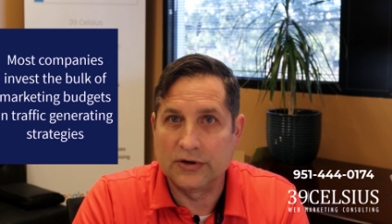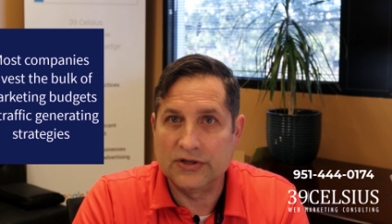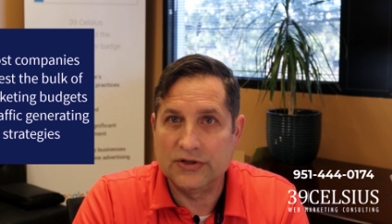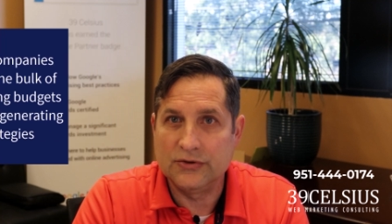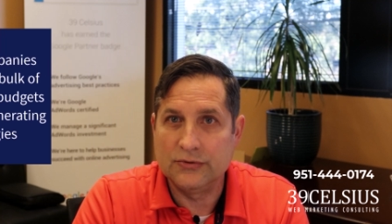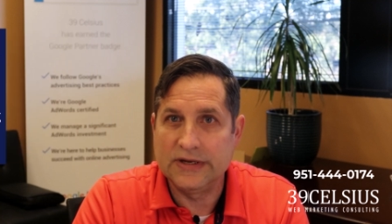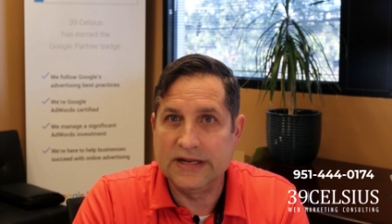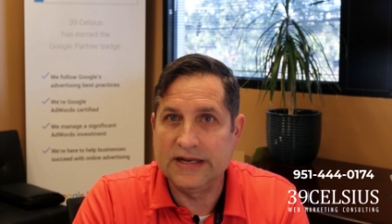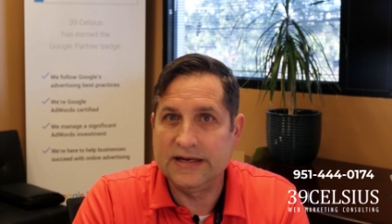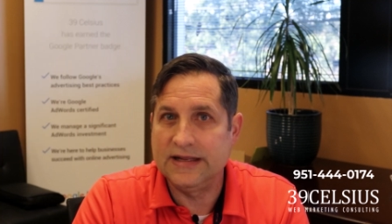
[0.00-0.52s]

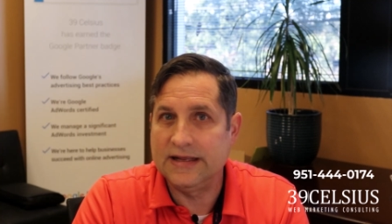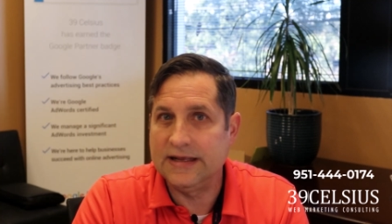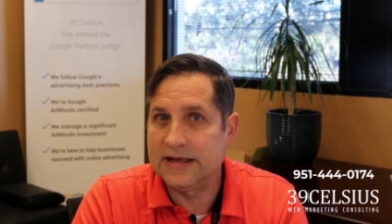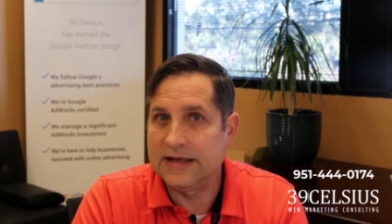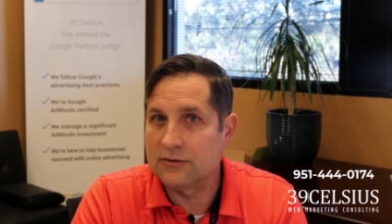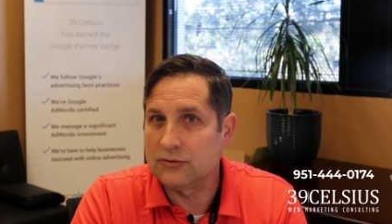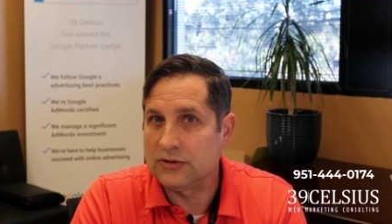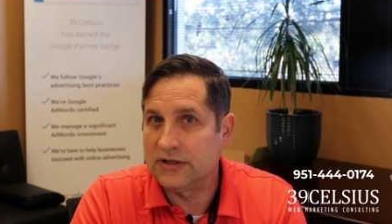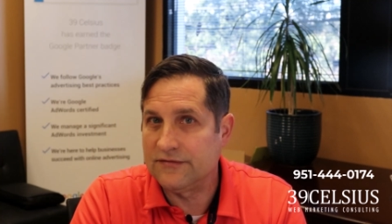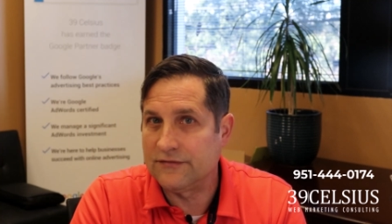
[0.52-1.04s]
you need to
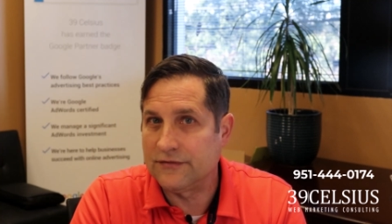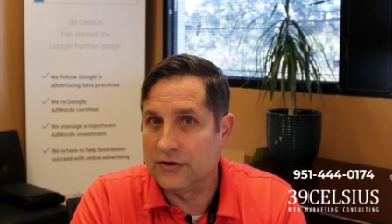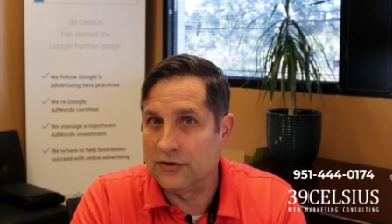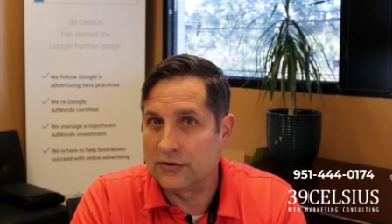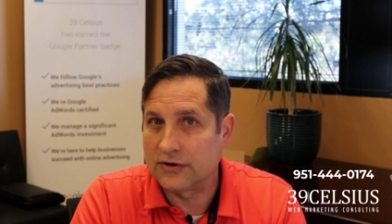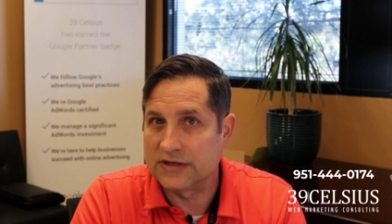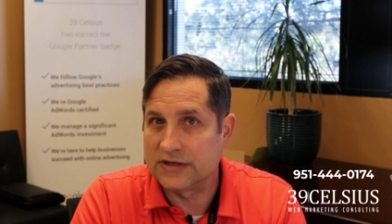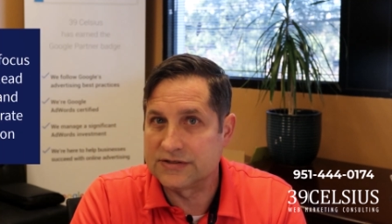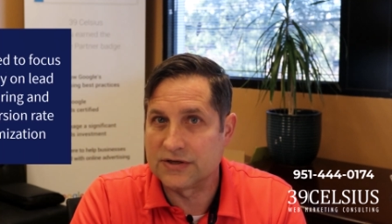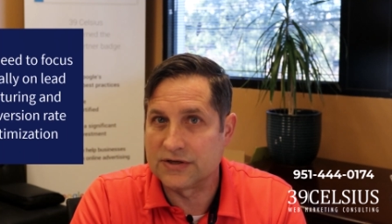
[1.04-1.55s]
equally
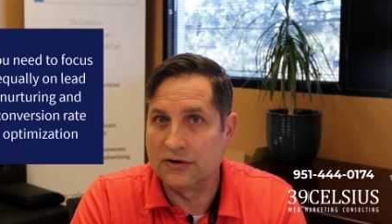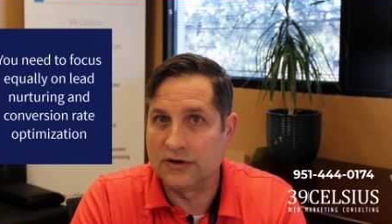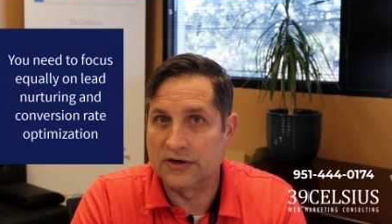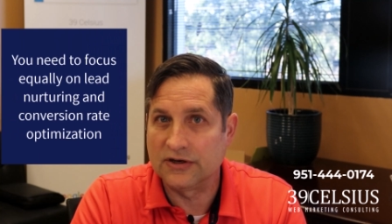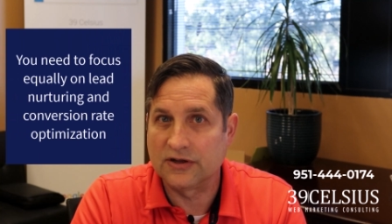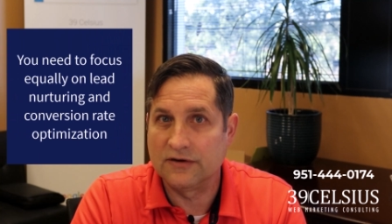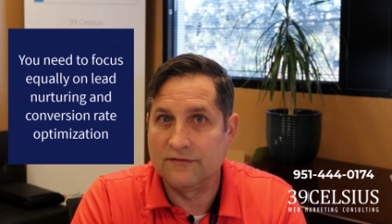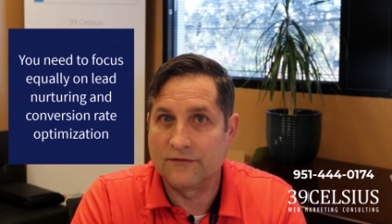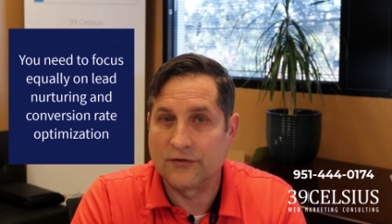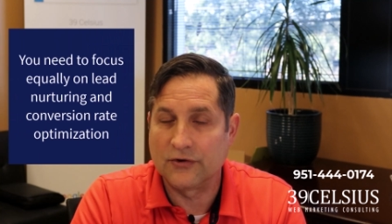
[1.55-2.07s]
focus on
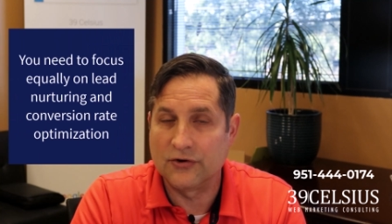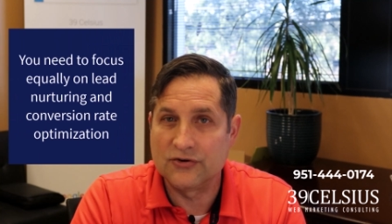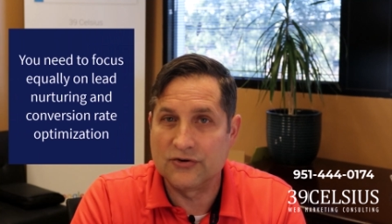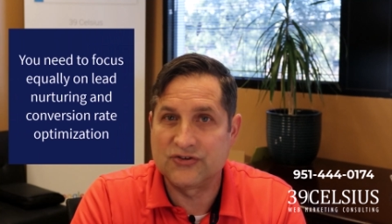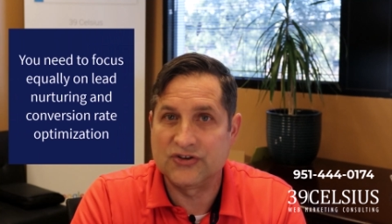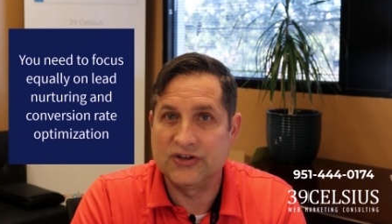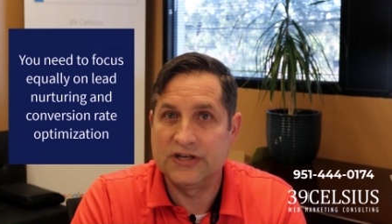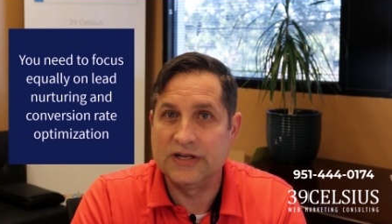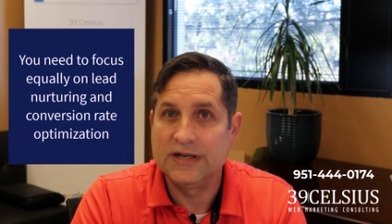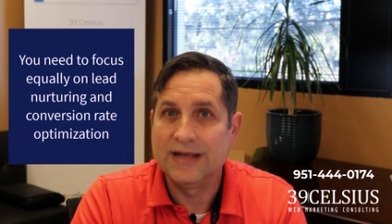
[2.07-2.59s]

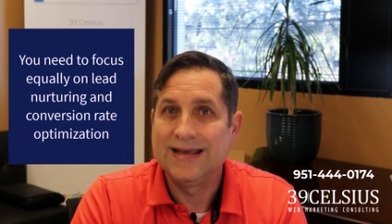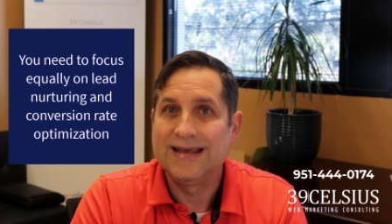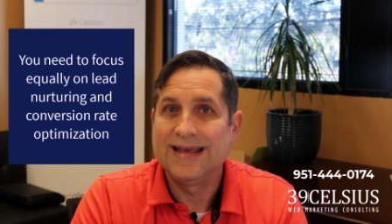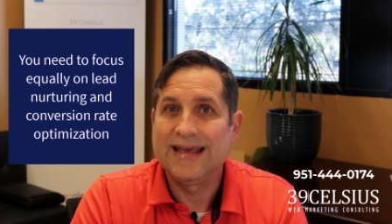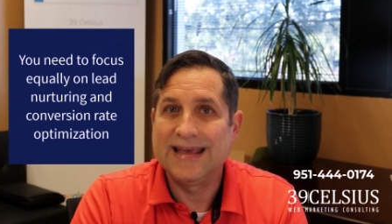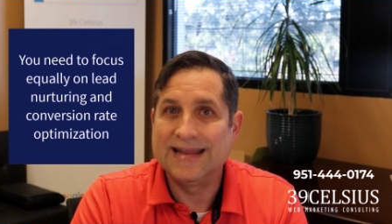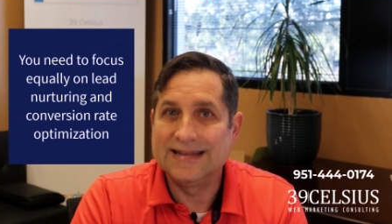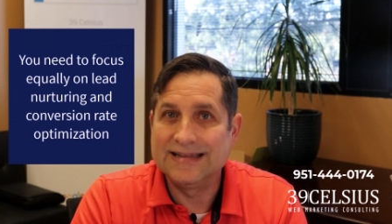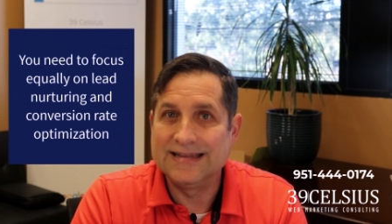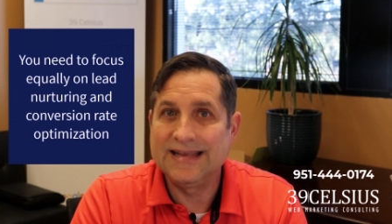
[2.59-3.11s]
conversion
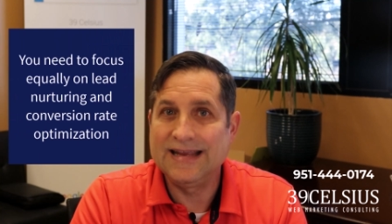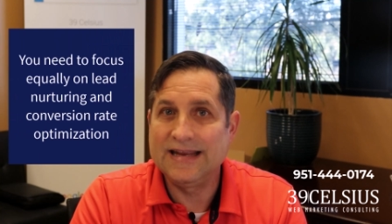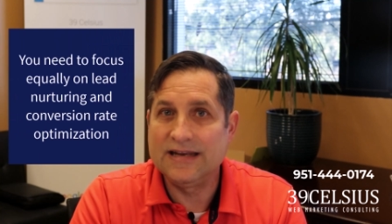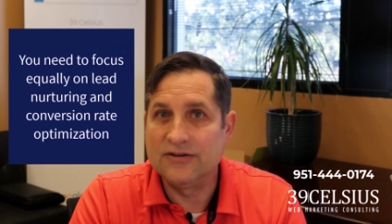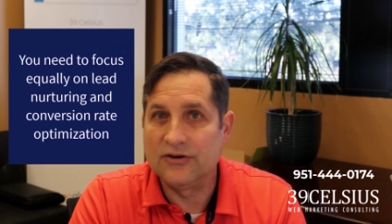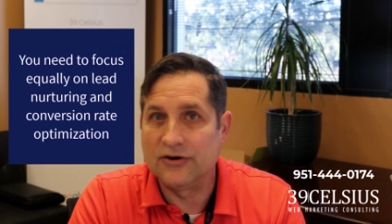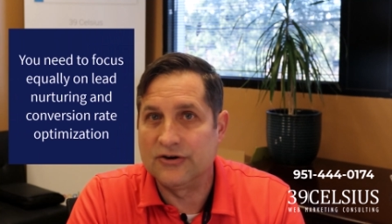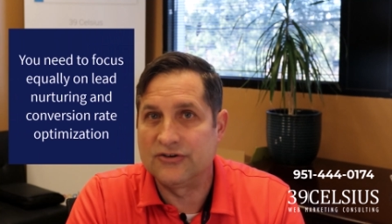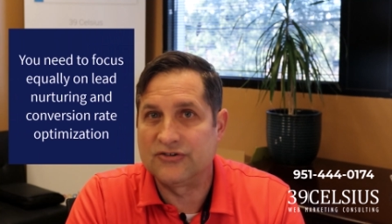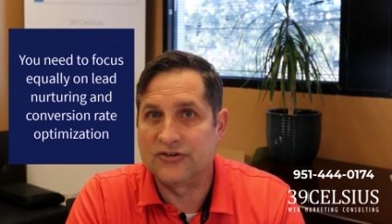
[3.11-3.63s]
and lead
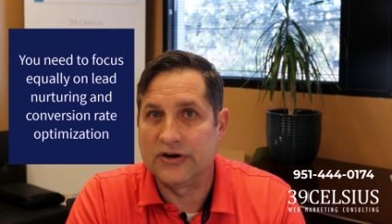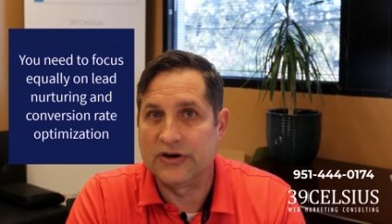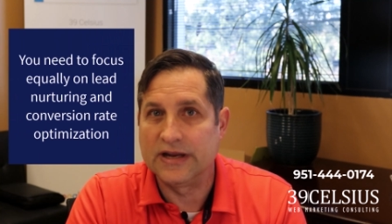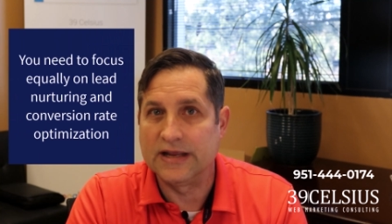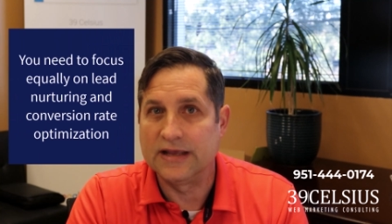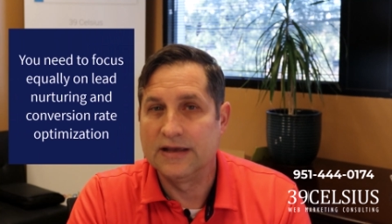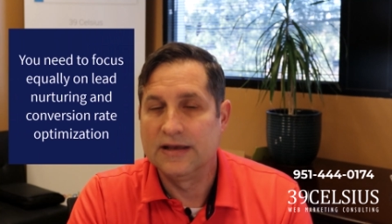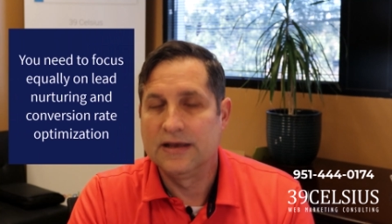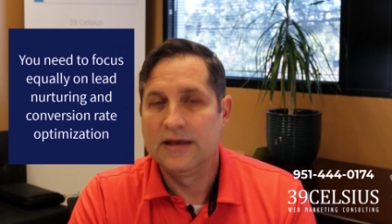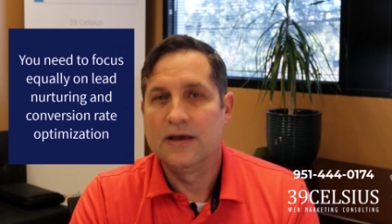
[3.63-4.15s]
nurturing.